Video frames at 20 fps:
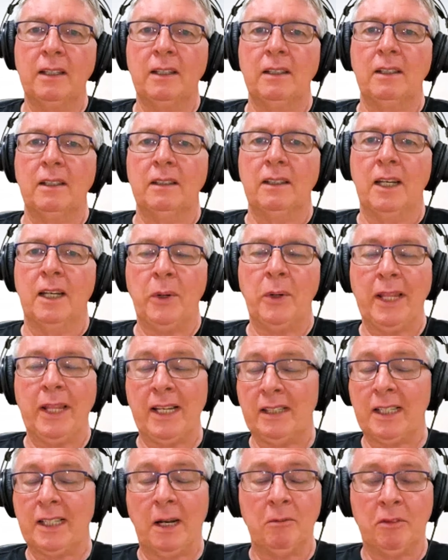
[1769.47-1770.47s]
Now, where
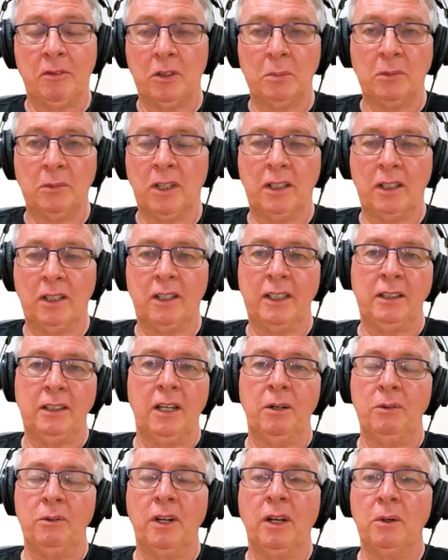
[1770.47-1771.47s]
that's come from, I
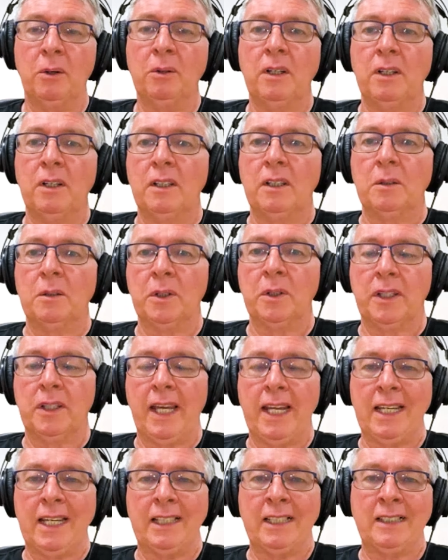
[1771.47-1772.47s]
don't know, but
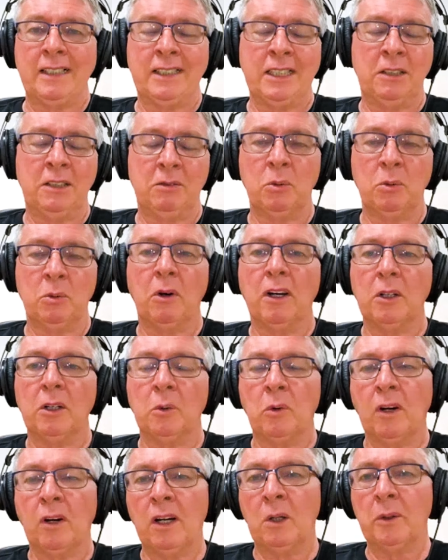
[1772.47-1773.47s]
they can exist for quite
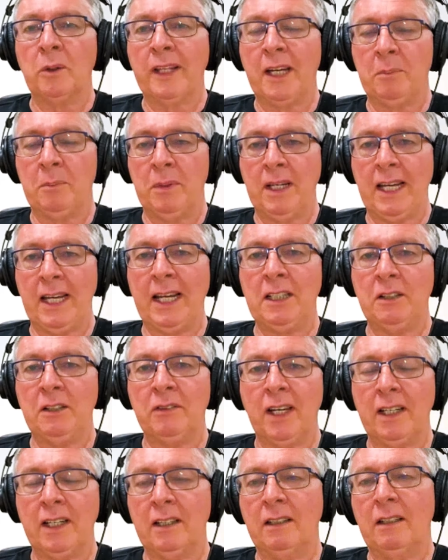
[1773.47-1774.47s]
a while without being
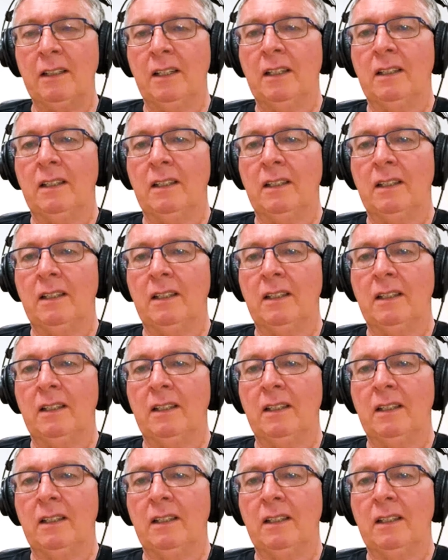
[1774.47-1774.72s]
activated.